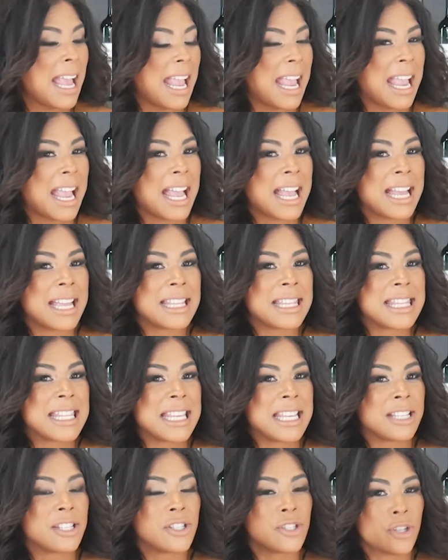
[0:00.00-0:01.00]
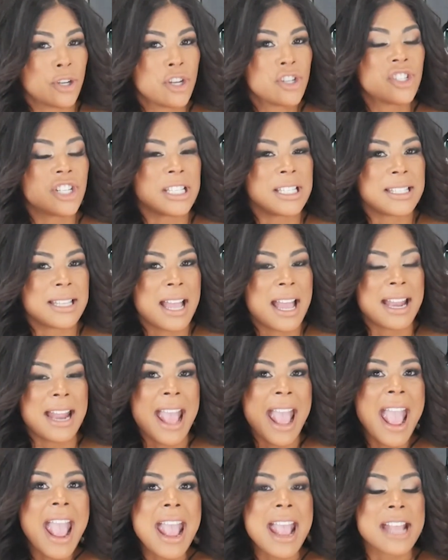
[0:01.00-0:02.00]
And the surgeon said,
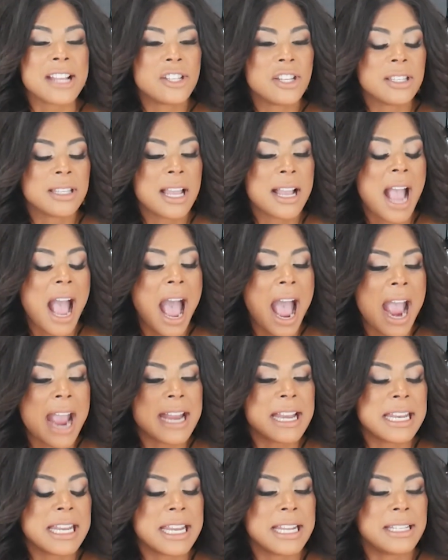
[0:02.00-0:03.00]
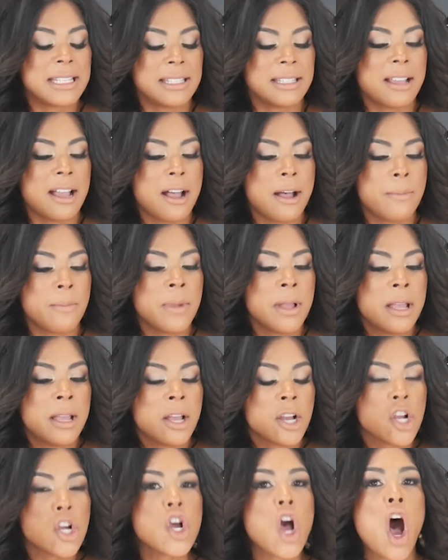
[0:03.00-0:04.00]
hey, she's like, I need some
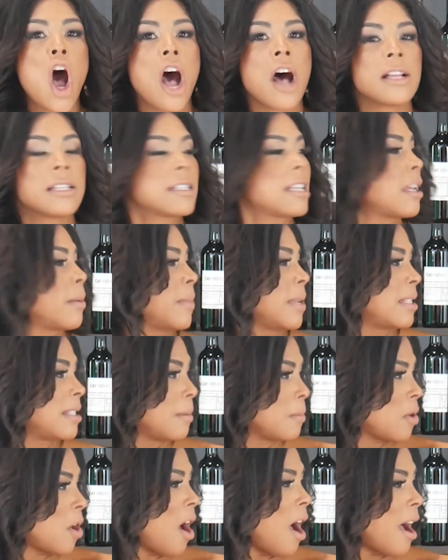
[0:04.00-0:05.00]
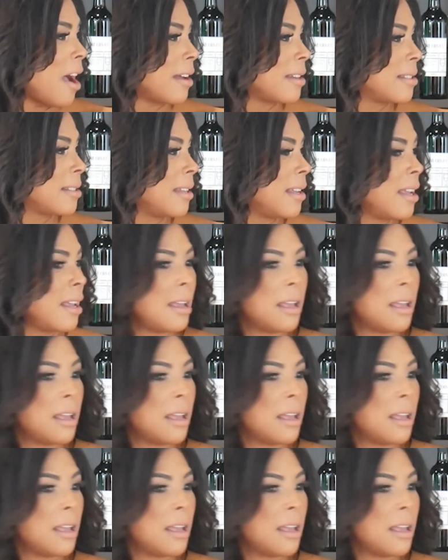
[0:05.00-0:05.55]
gauze. Give me some gauze.